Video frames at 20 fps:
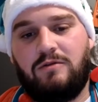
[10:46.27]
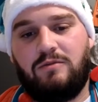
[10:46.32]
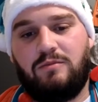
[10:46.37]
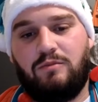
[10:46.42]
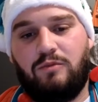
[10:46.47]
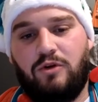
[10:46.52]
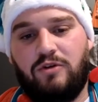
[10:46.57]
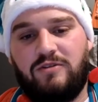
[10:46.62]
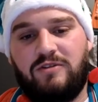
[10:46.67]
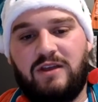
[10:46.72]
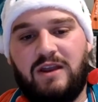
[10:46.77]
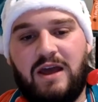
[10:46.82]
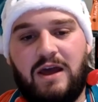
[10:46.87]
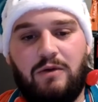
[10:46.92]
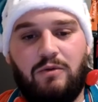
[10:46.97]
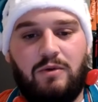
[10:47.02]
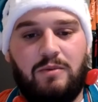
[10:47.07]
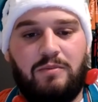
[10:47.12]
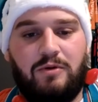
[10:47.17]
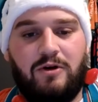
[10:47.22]
Morissette
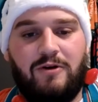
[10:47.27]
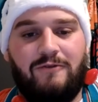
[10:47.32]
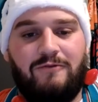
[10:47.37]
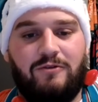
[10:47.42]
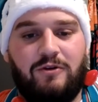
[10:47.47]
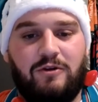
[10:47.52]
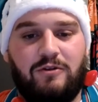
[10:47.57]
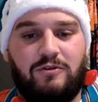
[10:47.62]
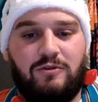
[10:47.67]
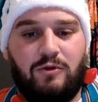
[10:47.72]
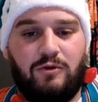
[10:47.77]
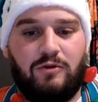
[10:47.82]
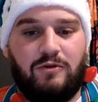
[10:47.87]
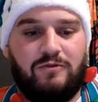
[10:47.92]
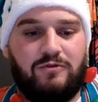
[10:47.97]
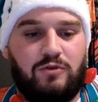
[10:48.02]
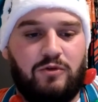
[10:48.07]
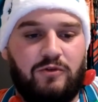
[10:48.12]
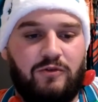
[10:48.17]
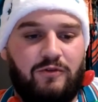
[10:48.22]
had one punt for a total
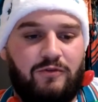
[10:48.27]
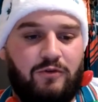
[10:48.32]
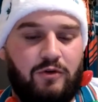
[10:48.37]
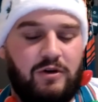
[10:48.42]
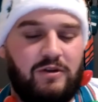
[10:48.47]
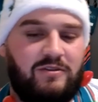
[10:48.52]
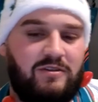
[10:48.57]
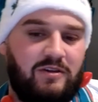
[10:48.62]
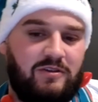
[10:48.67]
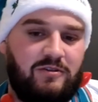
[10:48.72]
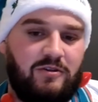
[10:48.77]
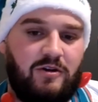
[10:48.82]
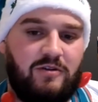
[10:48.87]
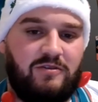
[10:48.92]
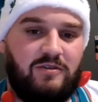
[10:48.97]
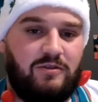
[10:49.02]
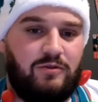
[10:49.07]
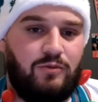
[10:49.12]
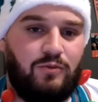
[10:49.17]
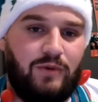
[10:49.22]
of 46
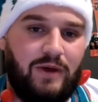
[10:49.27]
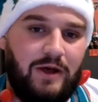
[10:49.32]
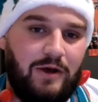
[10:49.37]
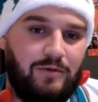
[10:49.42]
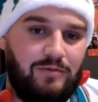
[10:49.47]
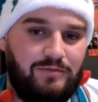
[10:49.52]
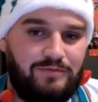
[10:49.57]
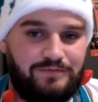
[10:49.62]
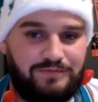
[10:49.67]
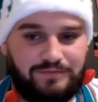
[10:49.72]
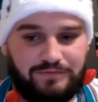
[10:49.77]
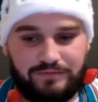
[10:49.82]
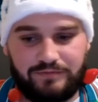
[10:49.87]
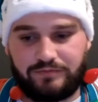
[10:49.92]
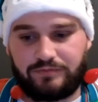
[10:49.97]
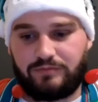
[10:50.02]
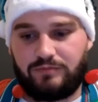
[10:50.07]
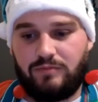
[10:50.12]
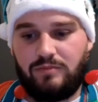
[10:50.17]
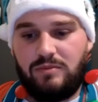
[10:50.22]
yards as well.
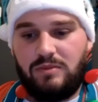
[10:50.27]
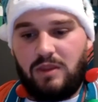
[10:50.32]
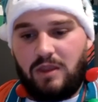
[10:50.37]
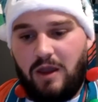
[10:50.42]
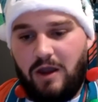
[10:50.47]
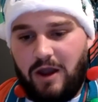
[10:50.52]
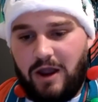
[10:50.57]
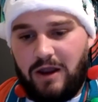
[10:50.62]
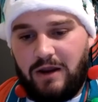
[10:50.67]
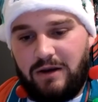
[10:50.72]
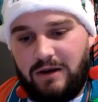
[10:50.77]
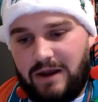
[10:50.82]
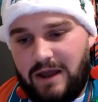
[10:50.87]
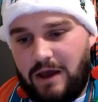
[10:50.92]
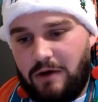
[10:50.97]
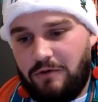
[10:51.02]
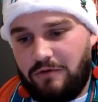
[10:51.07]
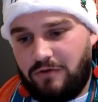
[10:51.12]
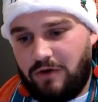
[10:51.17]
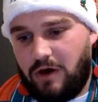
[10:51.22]
All right,
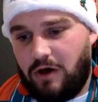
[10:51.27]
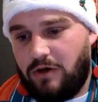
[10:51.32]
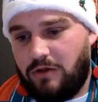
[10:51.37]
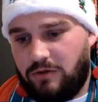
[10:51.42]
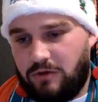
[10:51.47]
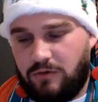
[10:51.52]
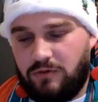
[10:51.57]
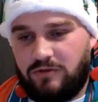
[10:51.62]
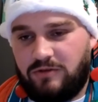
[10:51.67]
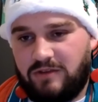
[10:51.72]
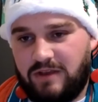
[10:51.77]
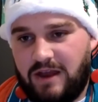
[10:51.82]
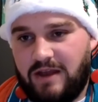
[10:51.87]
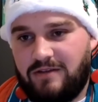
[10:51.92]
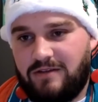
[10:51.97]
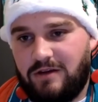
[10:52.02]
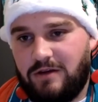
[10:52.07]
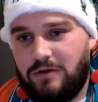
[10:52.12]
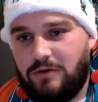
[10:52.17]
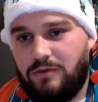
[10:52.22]
now with all those
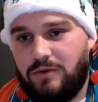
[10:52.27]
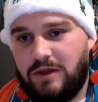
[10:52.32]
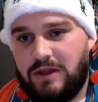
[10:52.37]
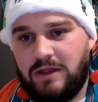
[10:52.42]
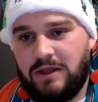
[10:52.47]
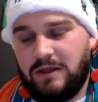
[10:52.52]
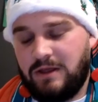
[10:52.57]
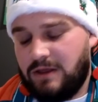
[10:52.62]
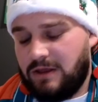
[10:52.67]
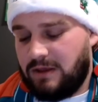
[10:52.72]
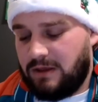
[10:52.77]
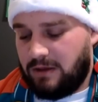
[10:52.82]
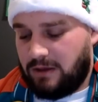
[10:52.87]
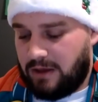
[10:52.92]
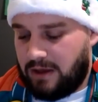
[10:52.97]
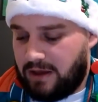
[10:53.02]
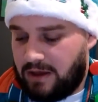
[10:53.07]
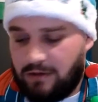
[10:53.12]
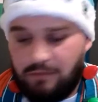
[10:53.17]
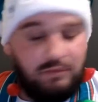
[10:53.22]
stats out of the way
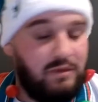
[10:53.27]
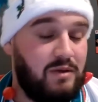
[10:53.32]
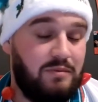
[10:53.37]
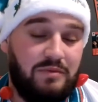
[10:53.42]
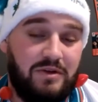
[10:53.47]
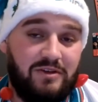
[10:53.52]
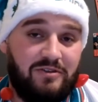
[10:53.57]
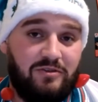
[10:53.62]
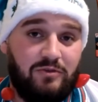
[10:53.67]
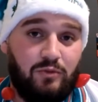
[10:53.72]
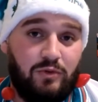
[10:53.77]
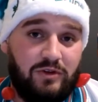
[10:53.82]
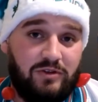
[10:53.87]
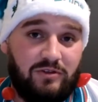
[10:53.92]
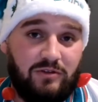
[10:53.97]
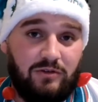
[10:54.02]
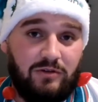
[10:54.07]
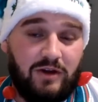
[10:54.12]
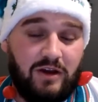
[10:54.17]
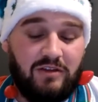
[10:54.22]
and me
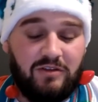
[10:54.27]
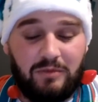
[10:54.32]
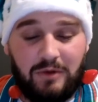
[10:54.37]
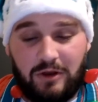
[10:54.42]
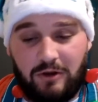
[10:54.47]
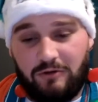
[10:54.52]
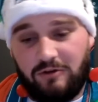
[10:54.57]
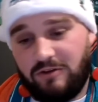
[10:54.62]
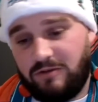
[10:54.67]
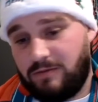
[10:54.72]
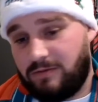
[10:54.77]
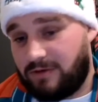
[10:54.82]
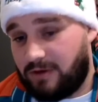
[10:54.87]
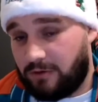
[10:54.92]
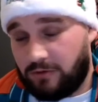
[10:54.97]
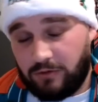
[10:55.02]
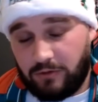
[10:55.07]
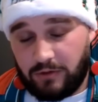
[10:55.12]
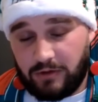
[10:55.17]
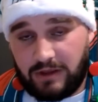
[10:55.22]
wishing you guys Merry Christmas,
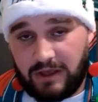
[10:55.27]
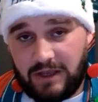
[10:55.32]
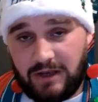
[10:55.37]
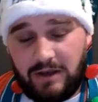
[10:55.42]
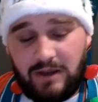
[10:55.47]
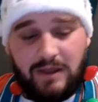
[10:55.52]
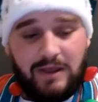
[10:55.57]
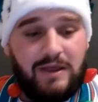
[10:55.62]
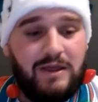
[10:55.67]
I'll do it again.